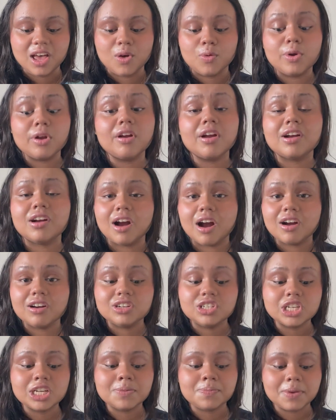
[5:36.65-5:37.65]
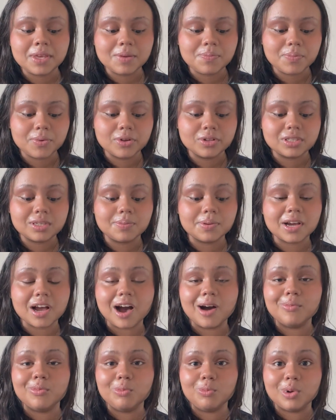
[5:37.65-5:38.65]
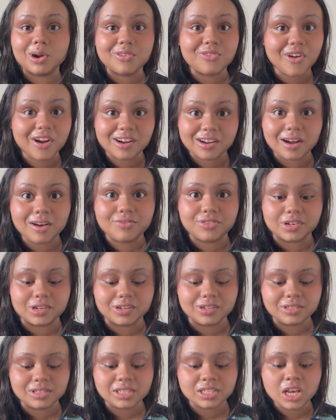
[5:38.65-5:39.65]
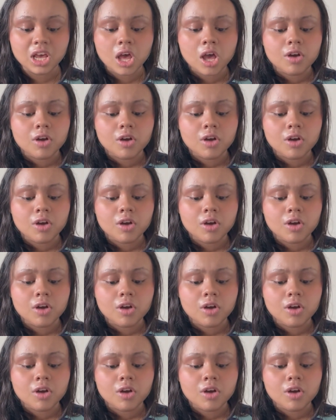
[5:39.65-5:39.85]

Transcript: We're encouraging people to become one of our governors.